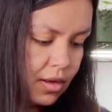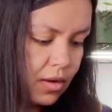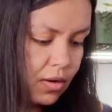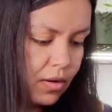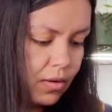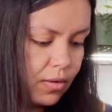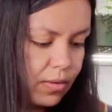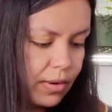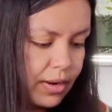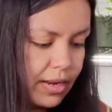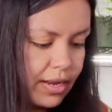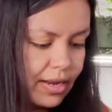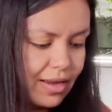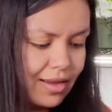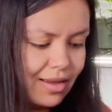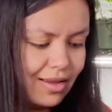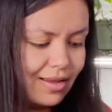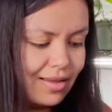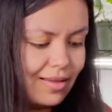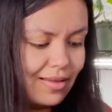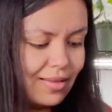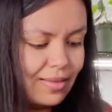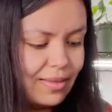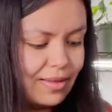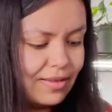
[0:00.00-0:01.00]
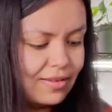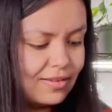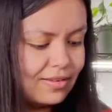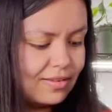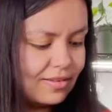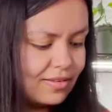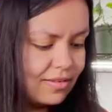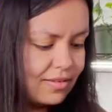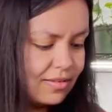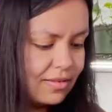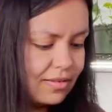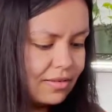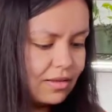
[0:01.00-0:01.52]
Okay, this
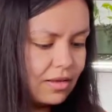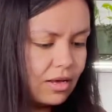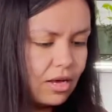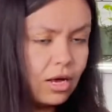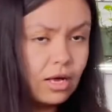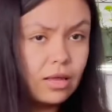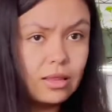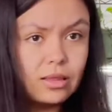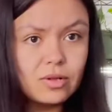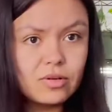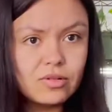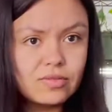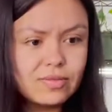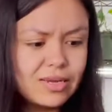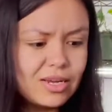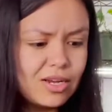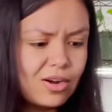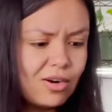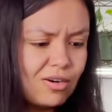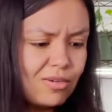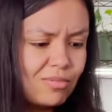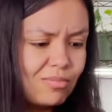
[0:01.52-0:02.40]
is a little bit,